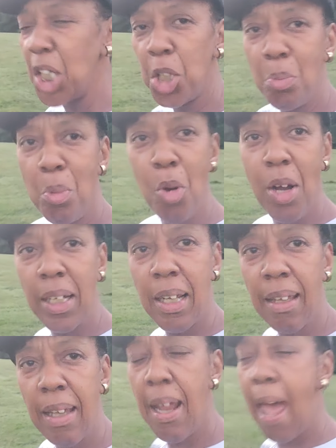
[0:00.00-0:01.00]
good
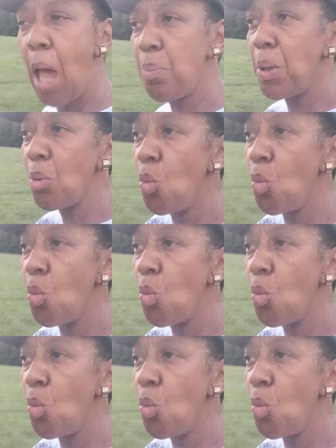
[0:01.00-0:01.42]
morning, and happy